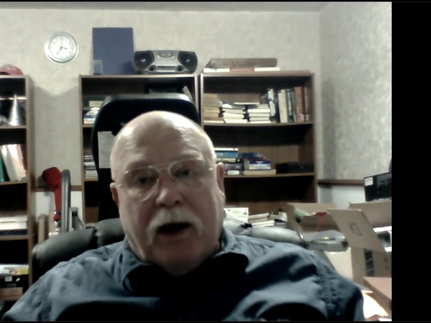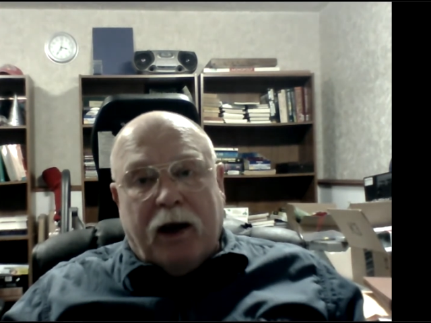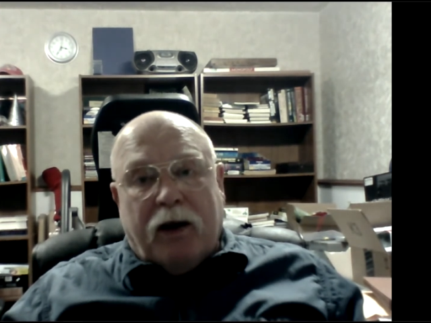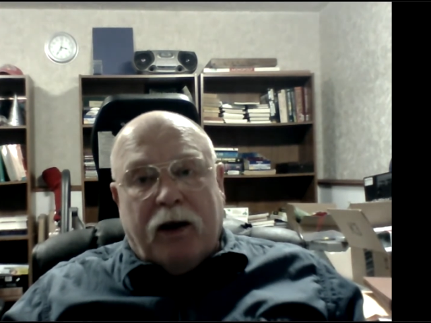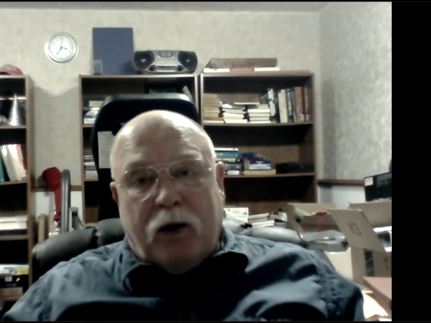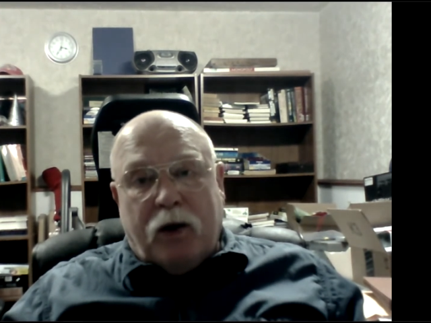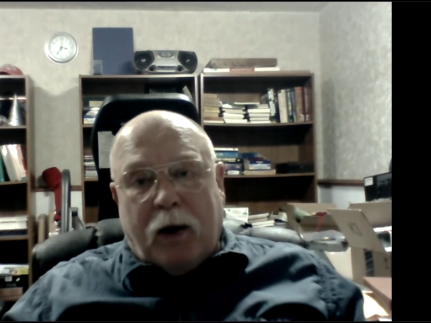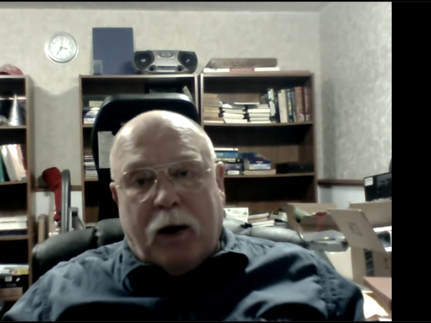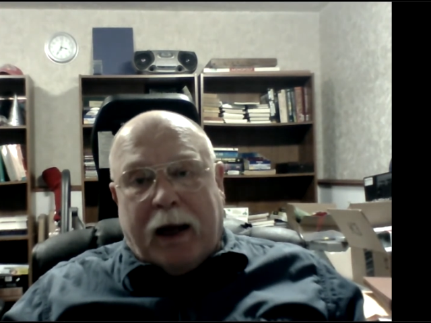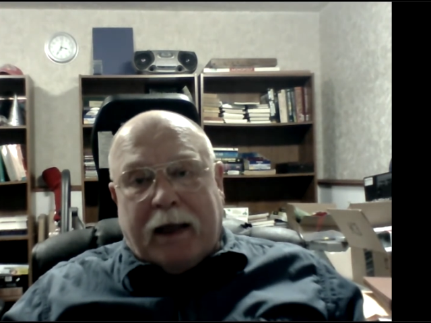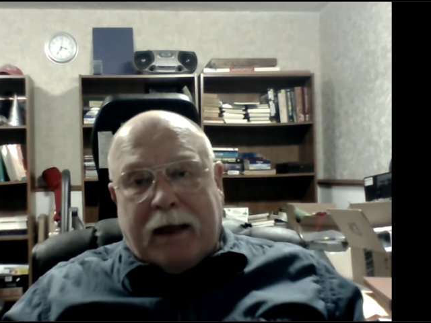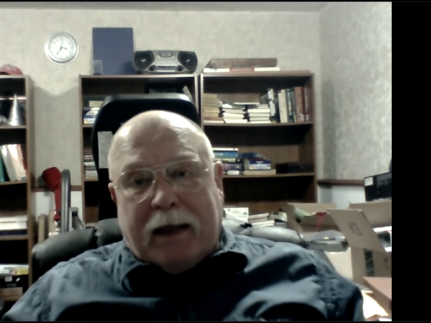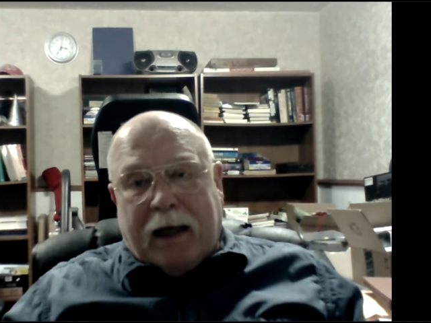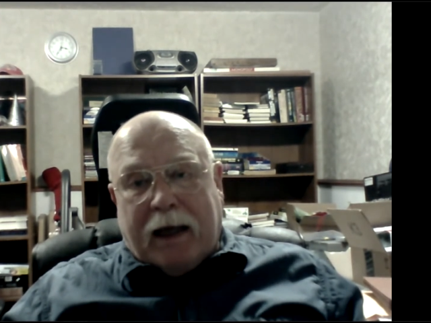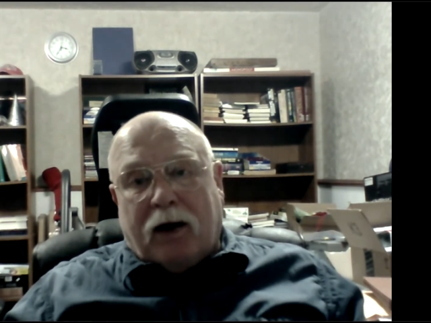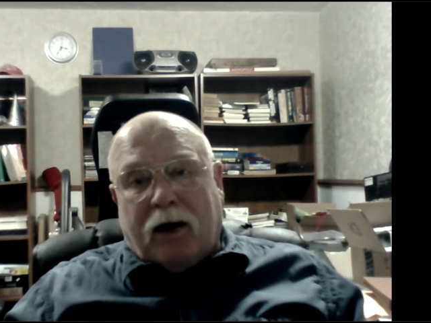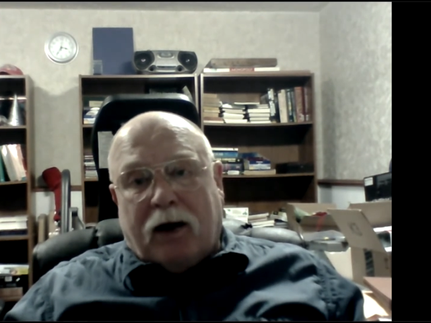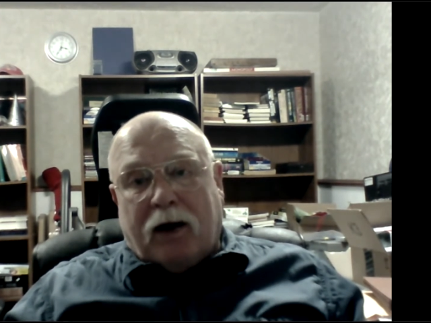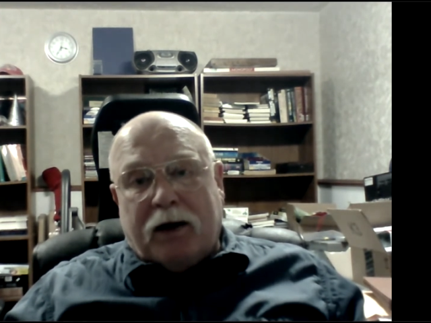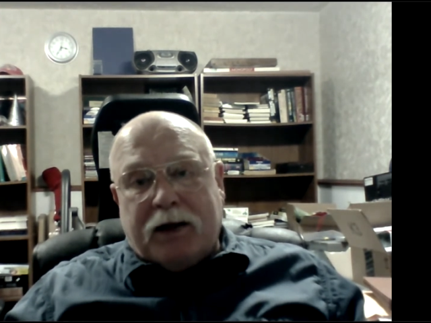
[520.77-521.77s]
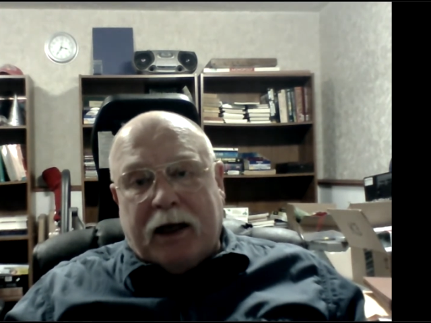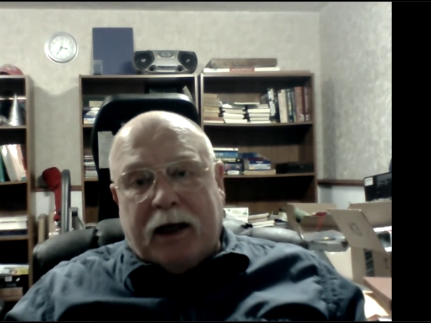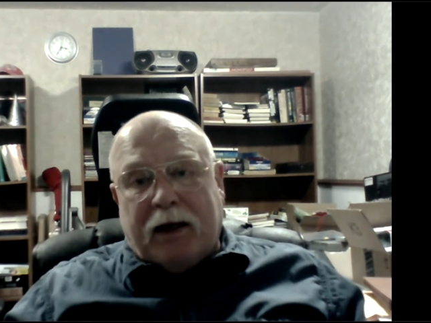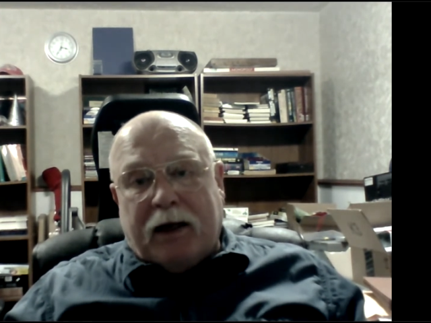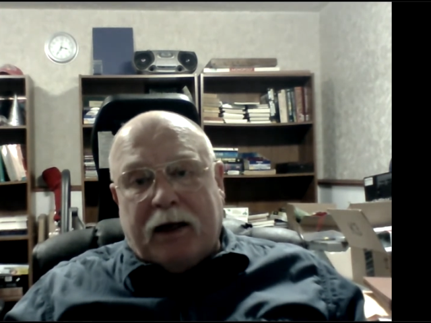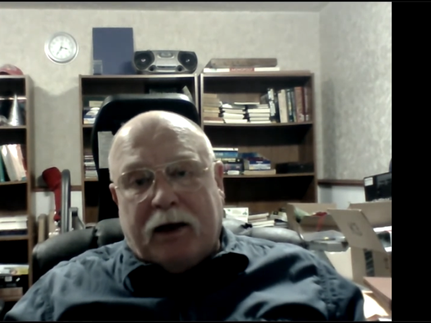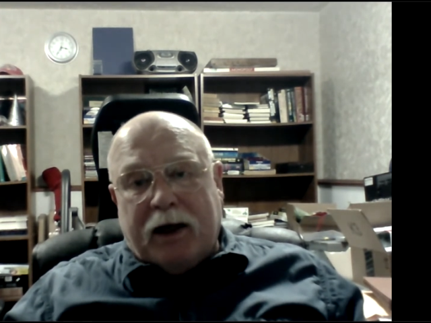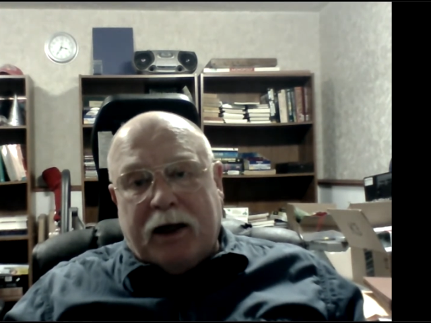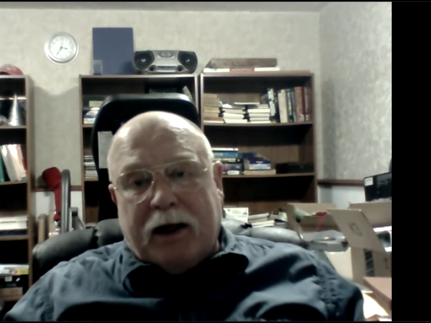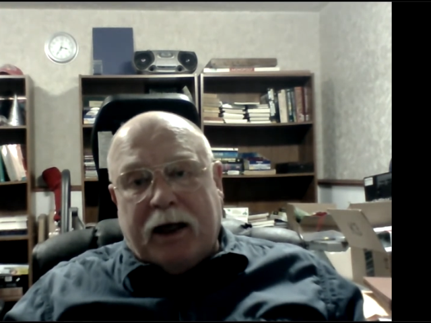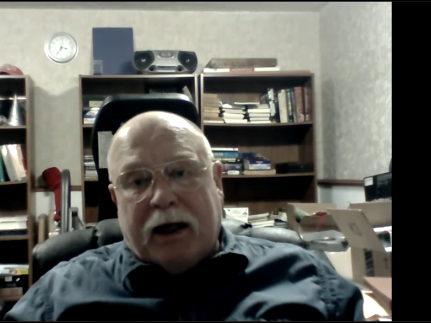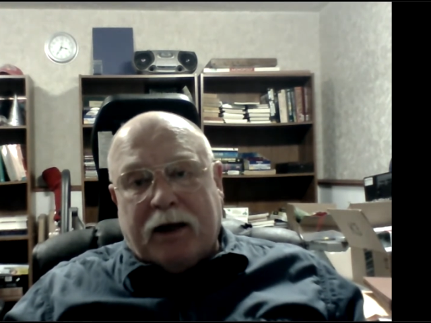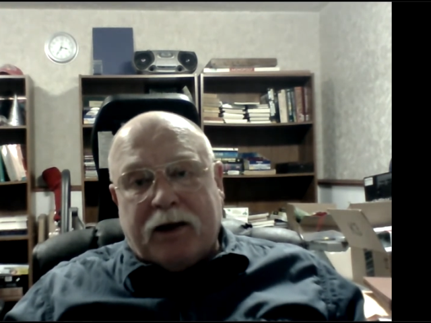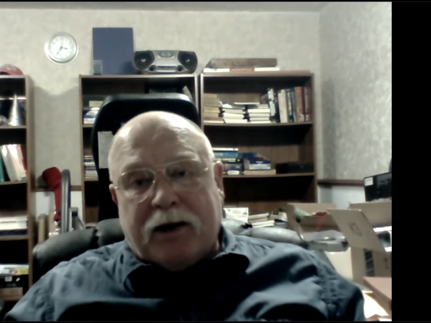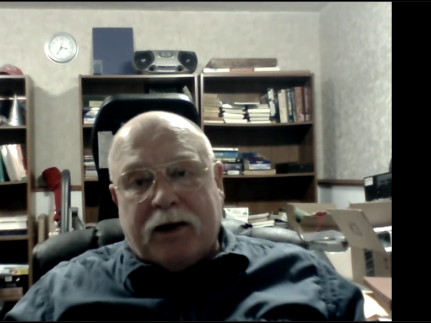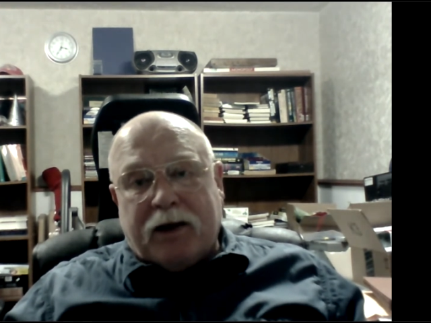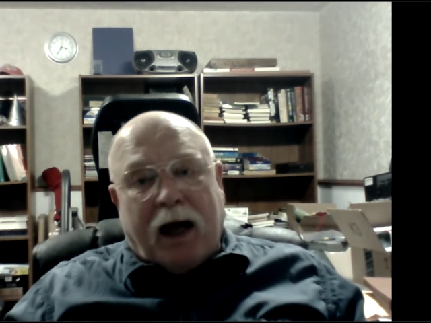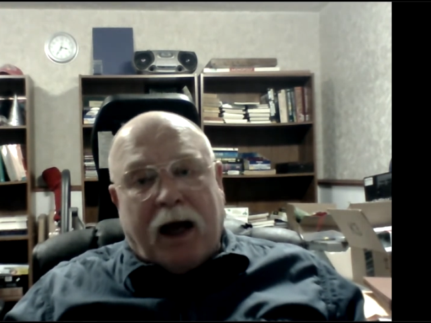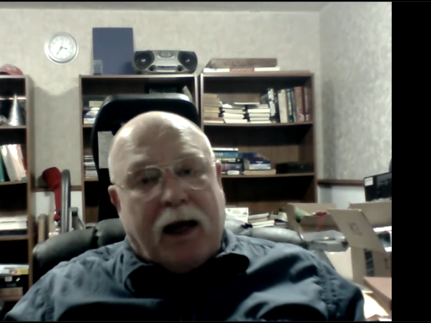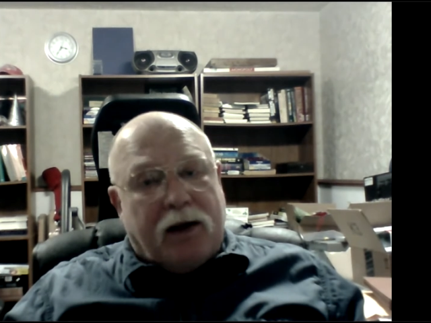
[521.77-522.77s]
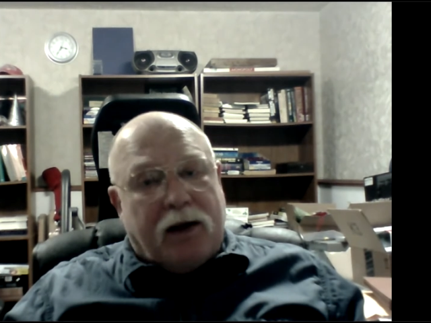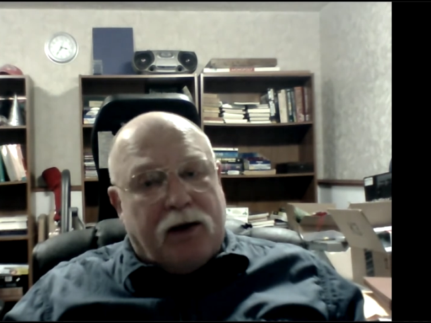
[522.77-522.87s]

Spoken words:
you add that R10 on the outside,